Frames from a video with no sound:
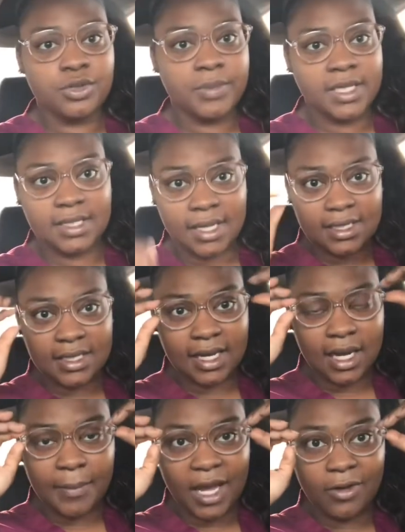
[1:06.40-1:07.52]
it's desi
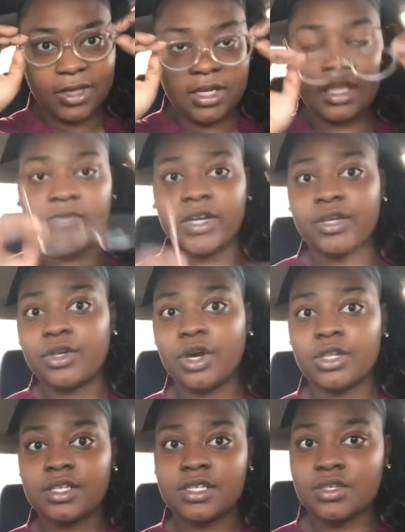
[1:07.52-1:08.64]
and i'm back with another video
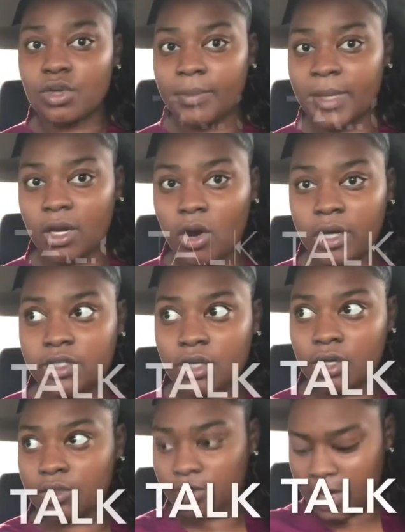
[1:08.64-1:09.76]
y'all this is going to be a car
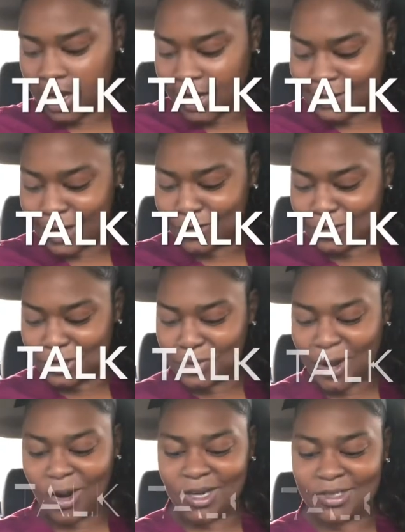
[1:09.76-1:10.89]
talk you guys i usually do
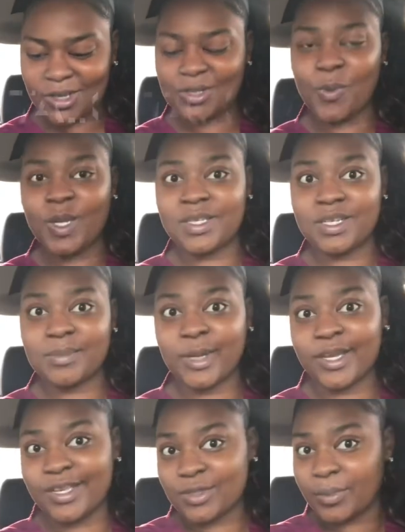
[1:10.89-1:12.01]
my car talks on wednesdays but
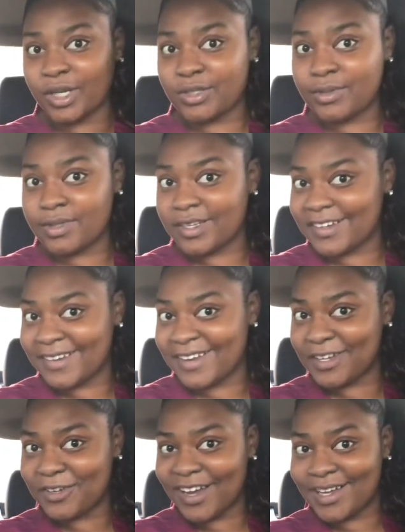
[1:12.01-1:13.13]
it's going to be a tuesday today
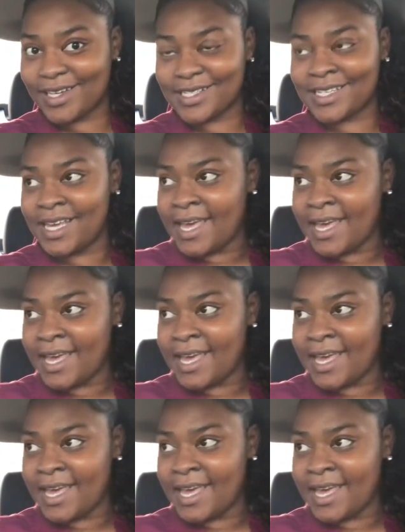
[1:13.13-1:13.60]
you guys